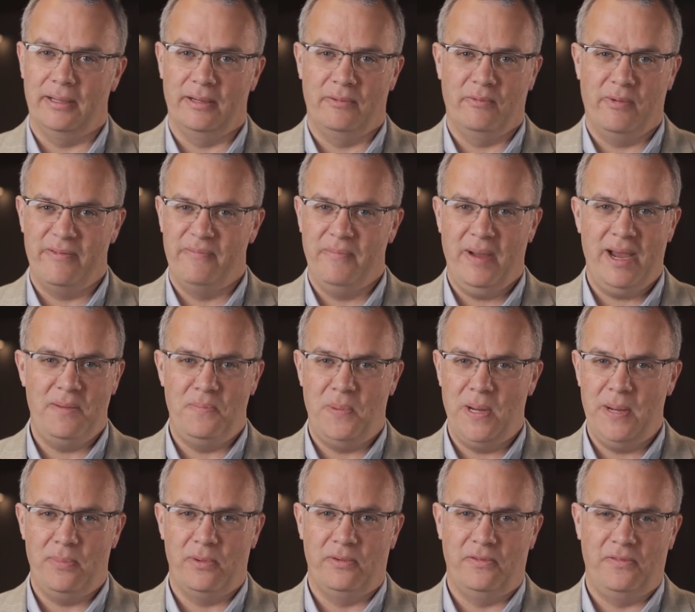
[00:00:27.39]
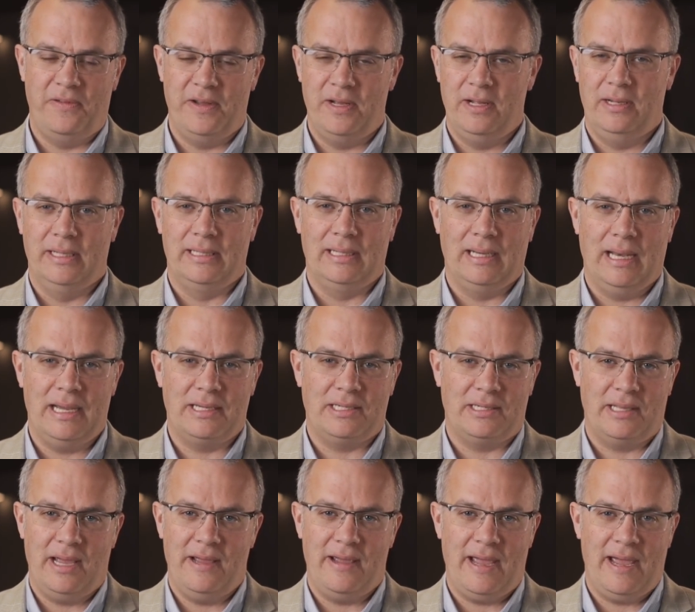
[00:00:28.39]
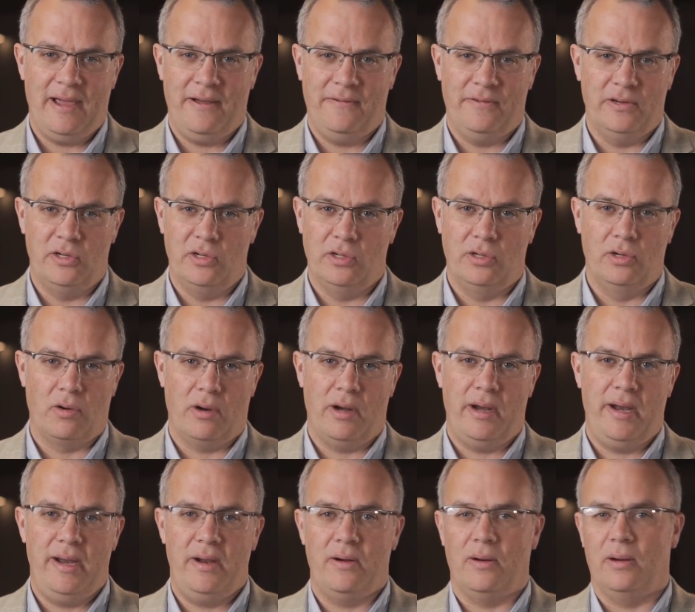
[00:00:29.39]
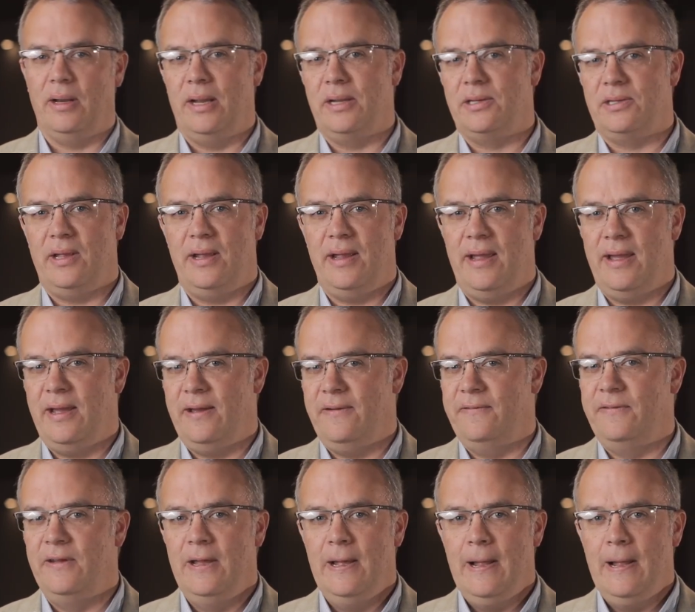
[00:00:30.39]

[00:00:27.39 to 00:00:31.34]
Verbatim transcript: and we've made people feel unless they have a degree or unless they have